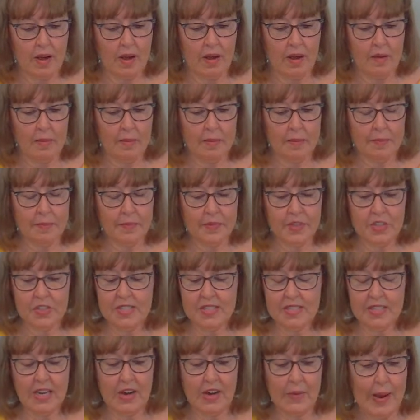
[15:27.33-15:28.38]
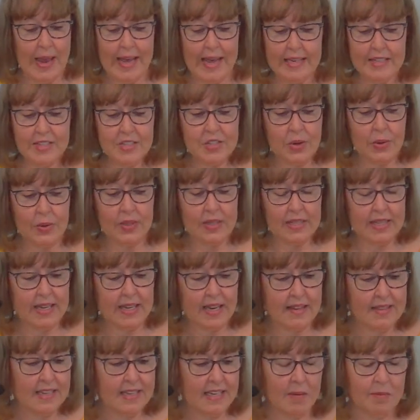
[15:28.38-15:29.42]
um, just you know, anecdotally,
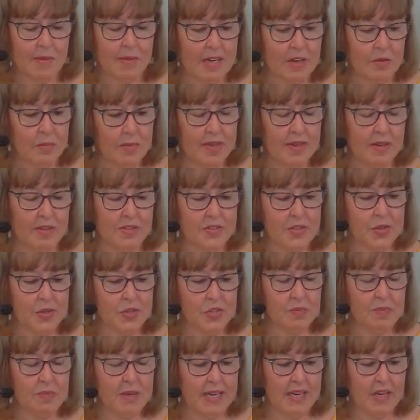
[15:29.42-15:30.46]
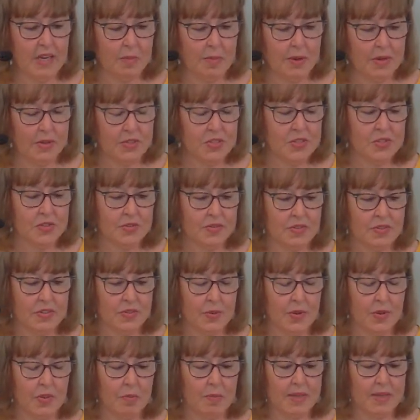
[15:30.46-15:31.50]
I think it might have been a social media post
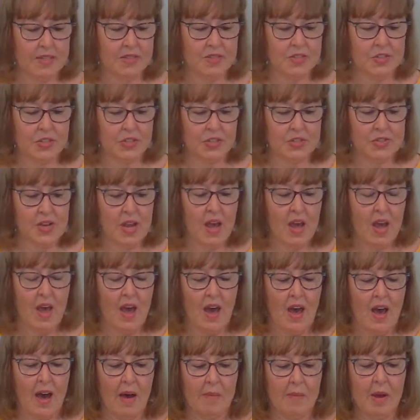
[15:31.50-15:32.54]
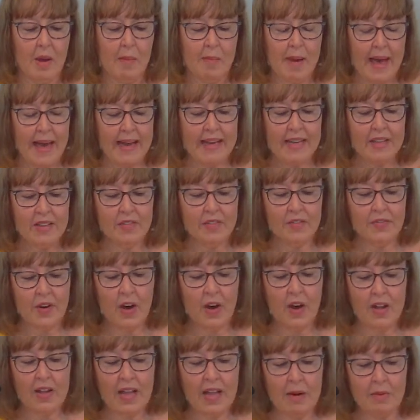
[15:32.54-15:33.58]
to other ministers. Um, back in the
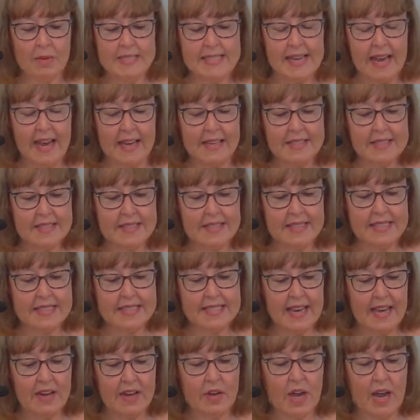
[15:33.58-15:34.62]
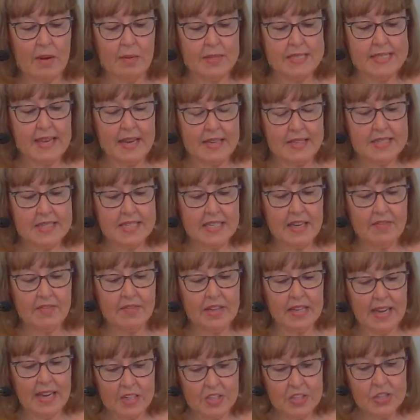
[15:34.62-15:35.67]
fall, I was asked. He said I was asked to give
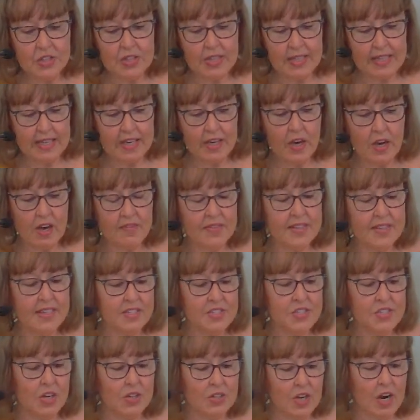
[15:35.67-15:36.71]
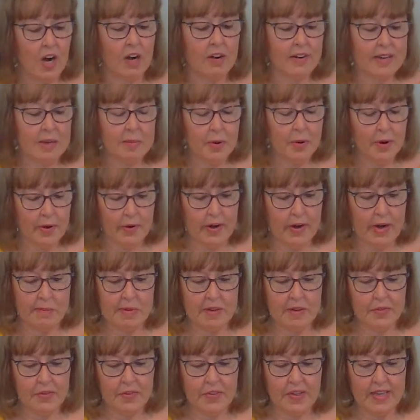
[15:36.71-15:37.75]
a lecture to kick off the adult RE
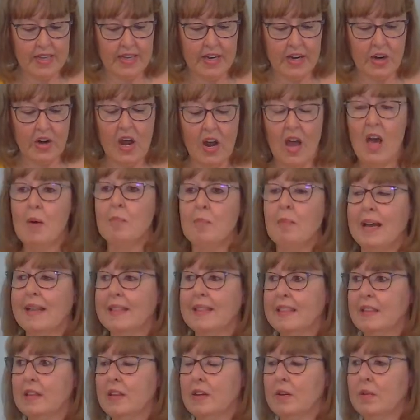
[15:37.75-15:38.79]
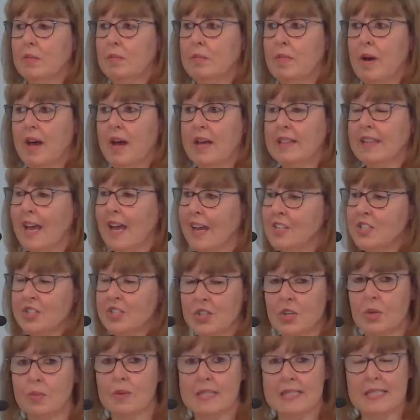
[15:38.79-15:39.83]
programming for the year. My my
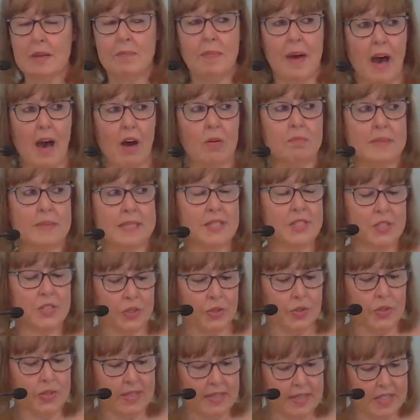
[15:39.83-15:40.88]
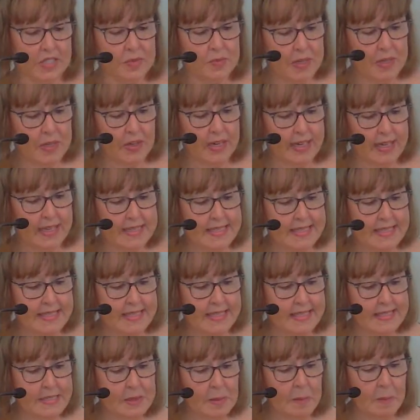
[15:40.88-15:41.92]
lecture was about mystical
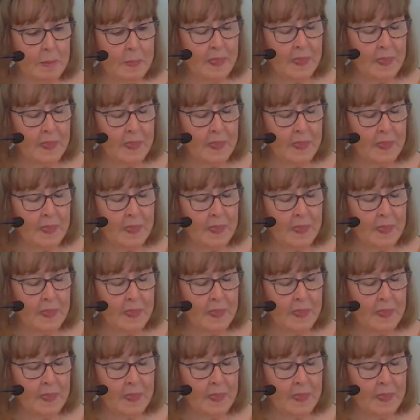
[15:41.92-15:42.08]
experiences.